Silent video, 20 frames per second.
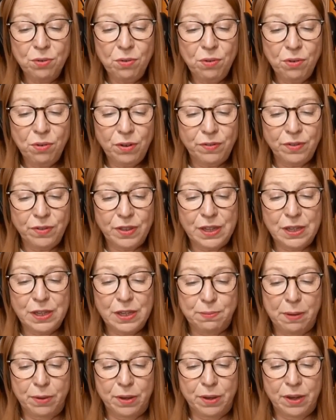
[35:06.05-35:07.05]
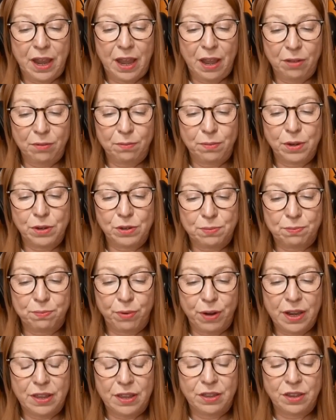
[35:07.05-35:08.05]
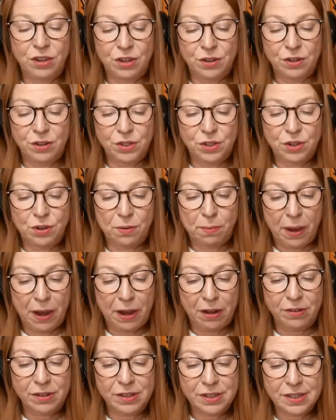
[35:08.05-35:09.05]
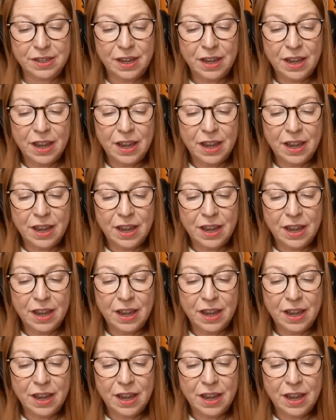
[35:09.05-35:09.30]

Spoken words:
all of these people can help you to break the news to your parents